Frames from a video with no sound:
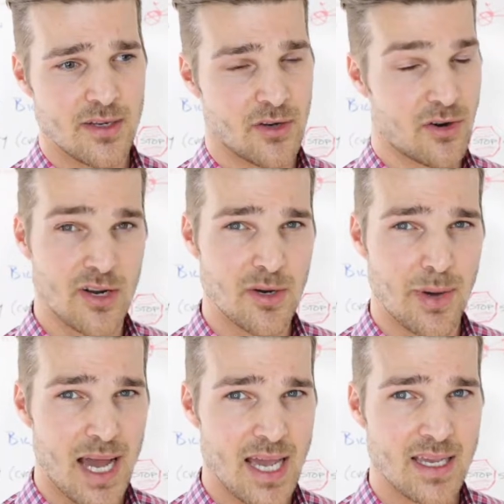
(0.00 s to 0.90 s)
you're on your
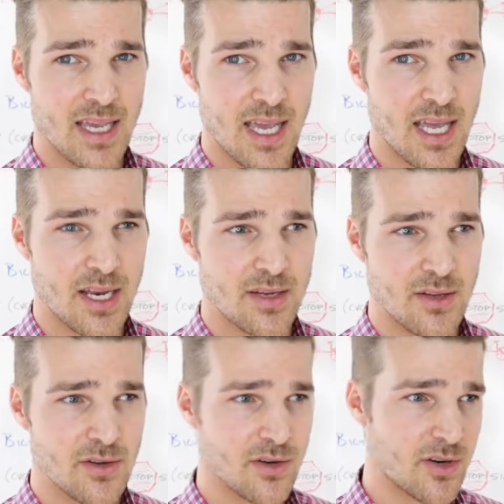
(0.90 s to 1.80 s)
bike and
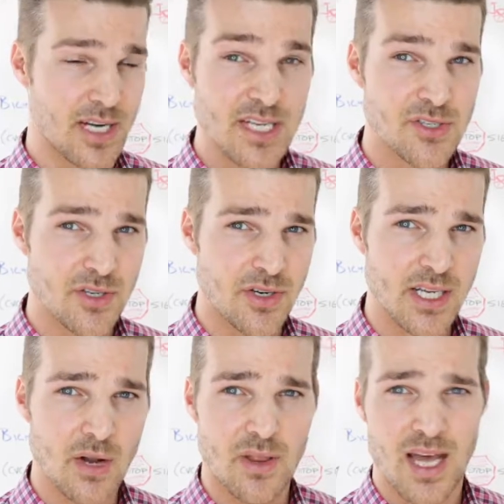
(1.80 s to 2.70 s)
you're injured
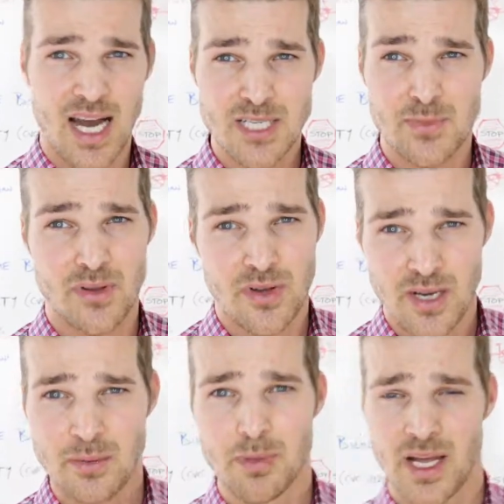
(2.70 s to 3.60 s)
and go to the hospital, they're
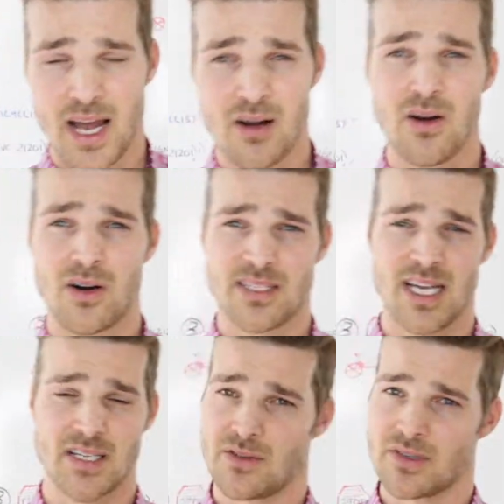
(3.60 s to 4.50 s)
going to blood alcohol
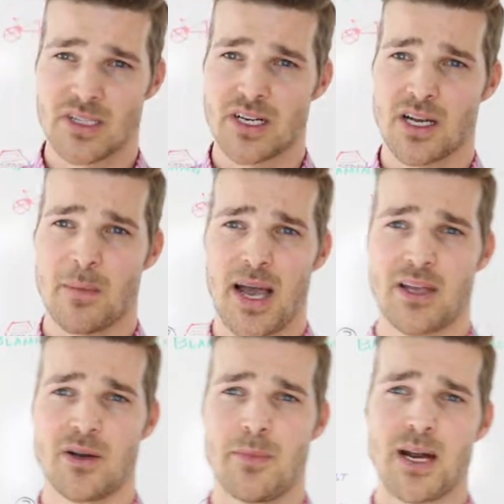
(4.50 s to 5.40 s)
test you, and it's going to come
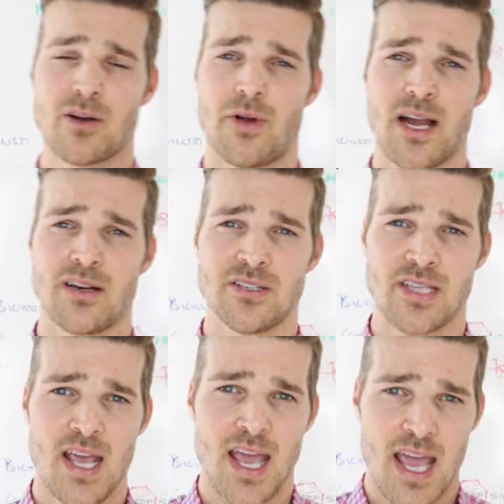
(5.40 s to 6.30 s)
back in your medical records.
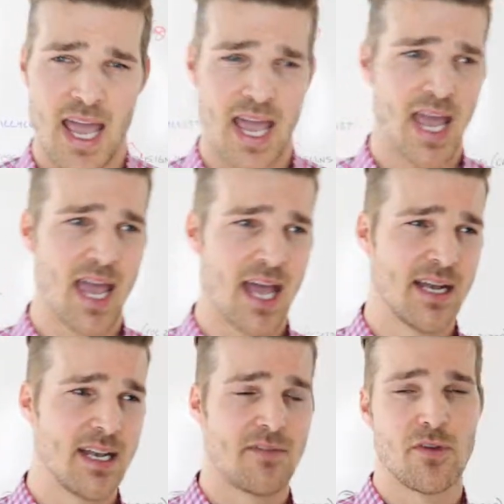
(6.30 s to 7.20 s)

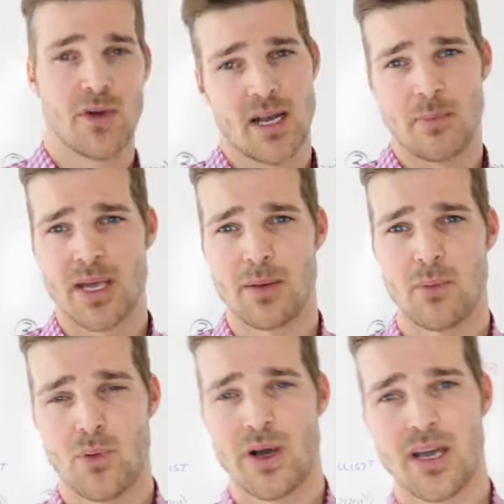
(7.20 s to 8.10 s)
And if you end up being
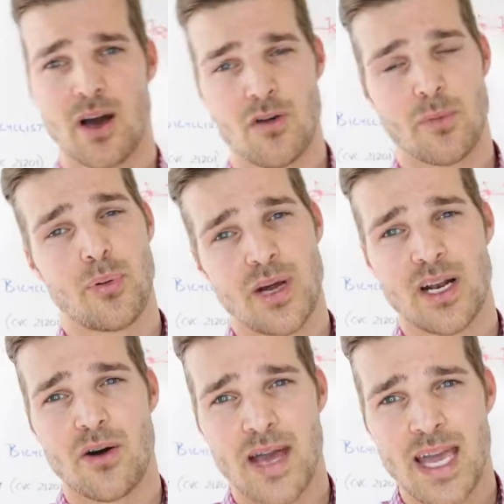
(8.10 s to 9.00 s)
over
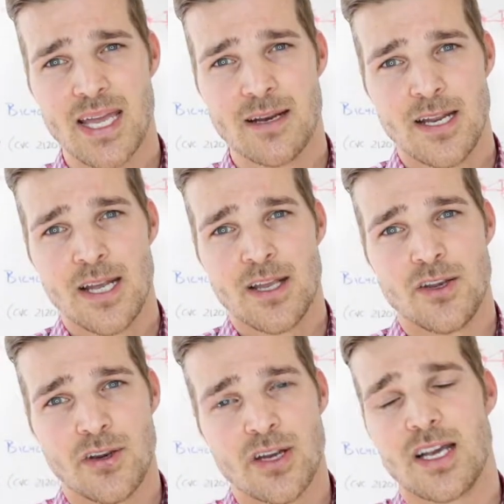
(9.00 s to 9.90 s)
.08,
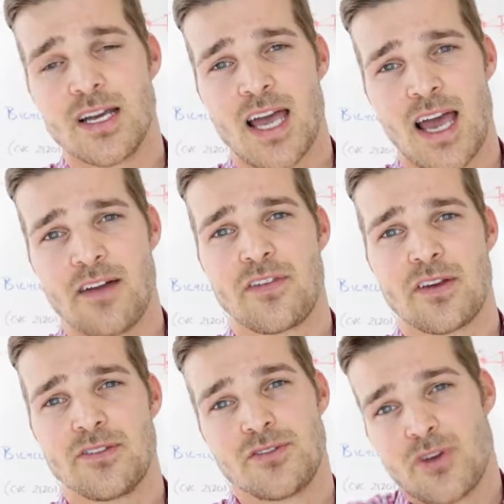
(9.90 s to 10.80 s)
you're going to have
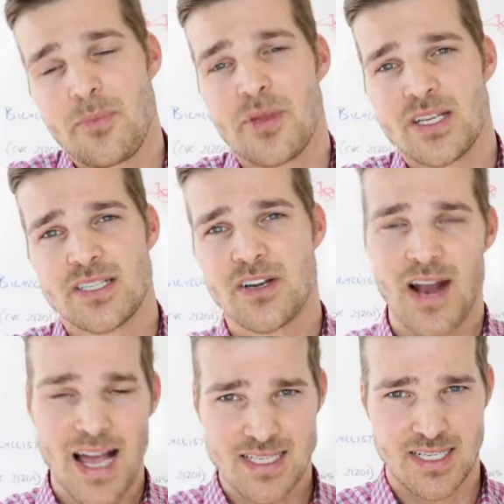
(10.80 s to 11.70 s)
contributed to your
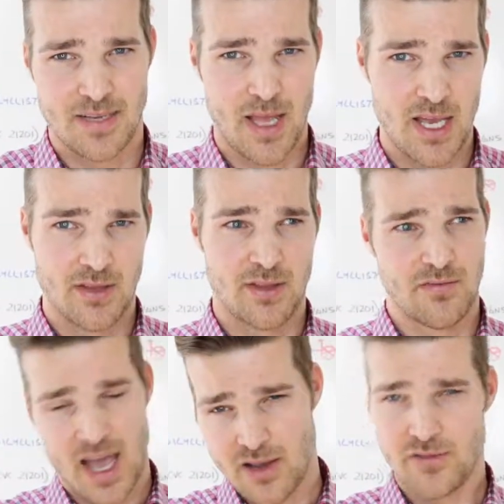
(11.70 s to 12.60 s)
accident, and the
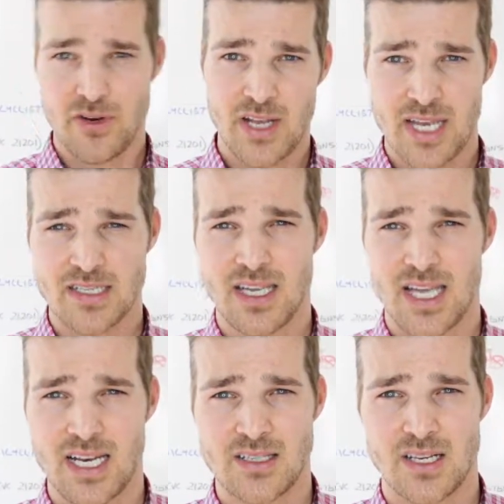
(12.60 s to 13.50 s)
value of your case,
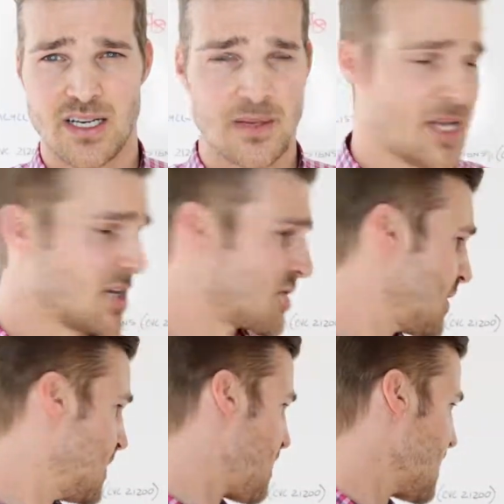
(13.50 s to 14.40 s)
again, is going to diminish.
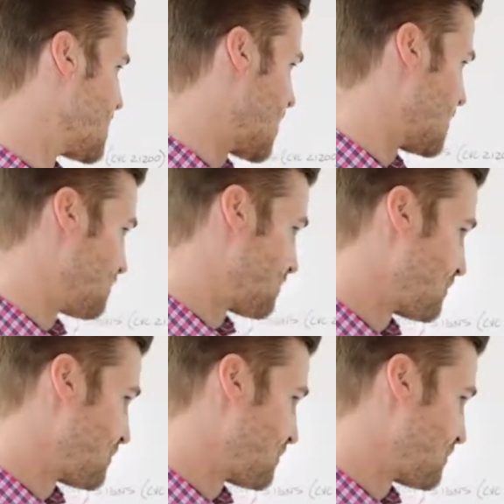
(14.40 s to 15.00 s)
So